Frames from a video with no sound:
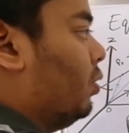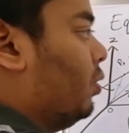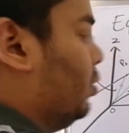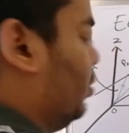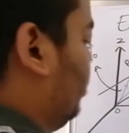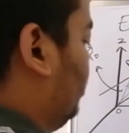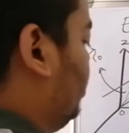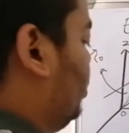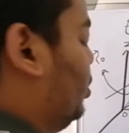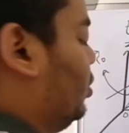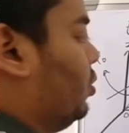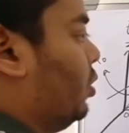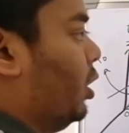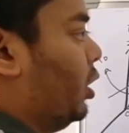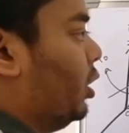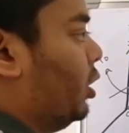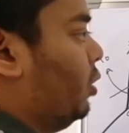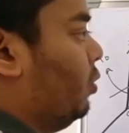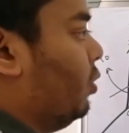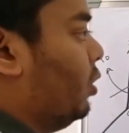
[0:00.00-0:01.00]
this
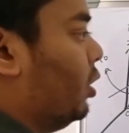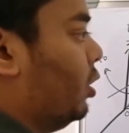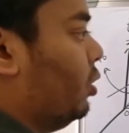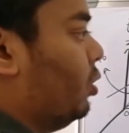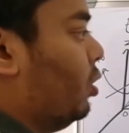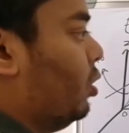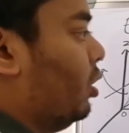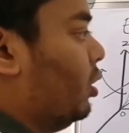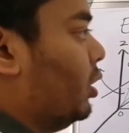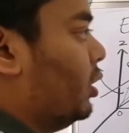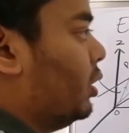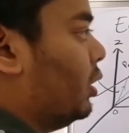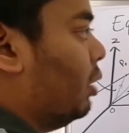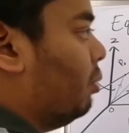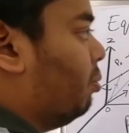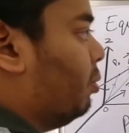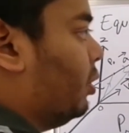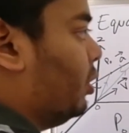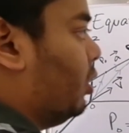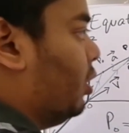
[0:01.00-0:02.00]
triangle, we can draw this
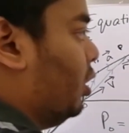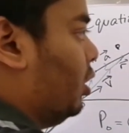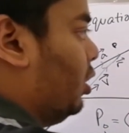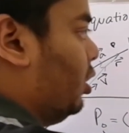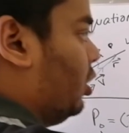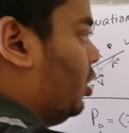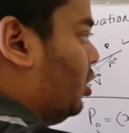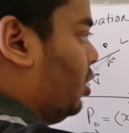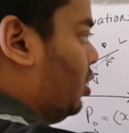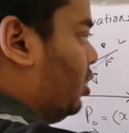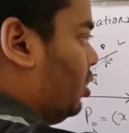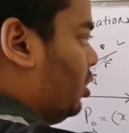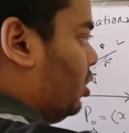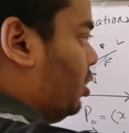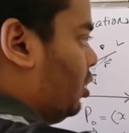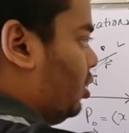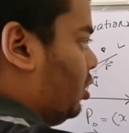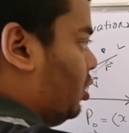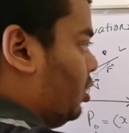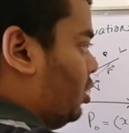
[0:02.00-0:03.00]
separately.
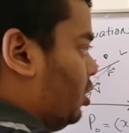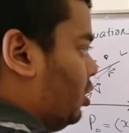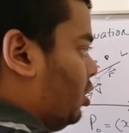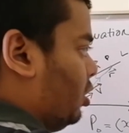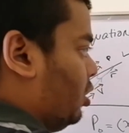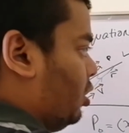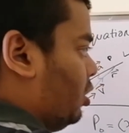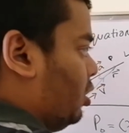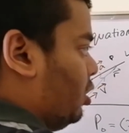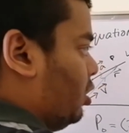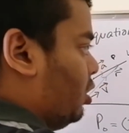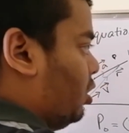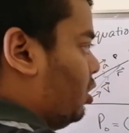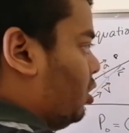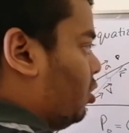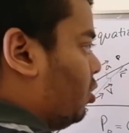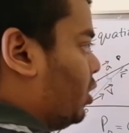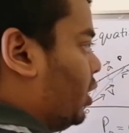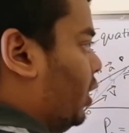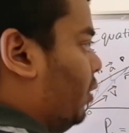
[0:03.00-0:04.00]

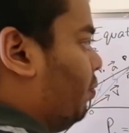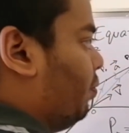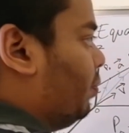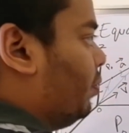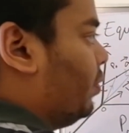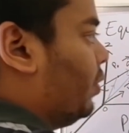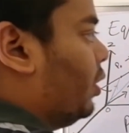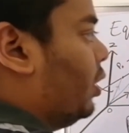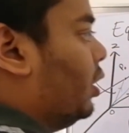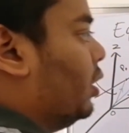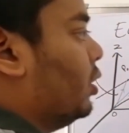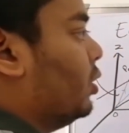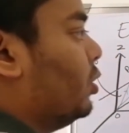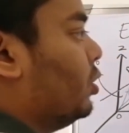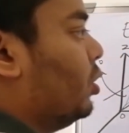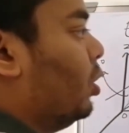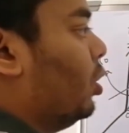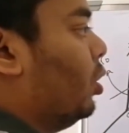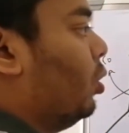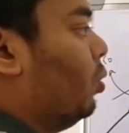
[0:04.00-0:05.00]
Okay,
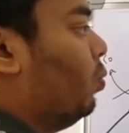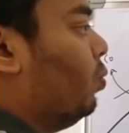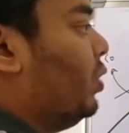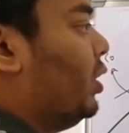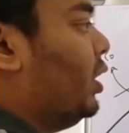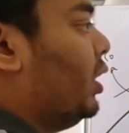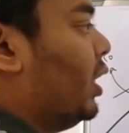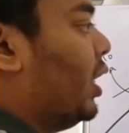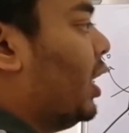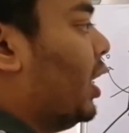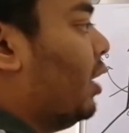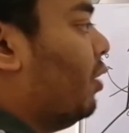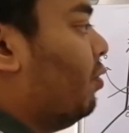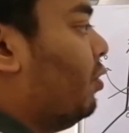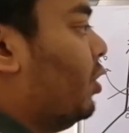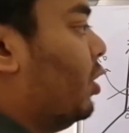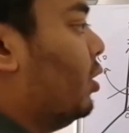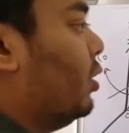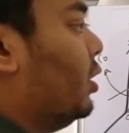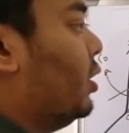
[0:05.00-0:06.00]
so we have
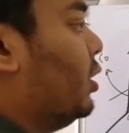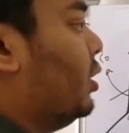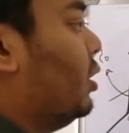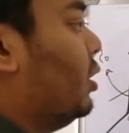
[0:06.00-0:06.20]
here, this is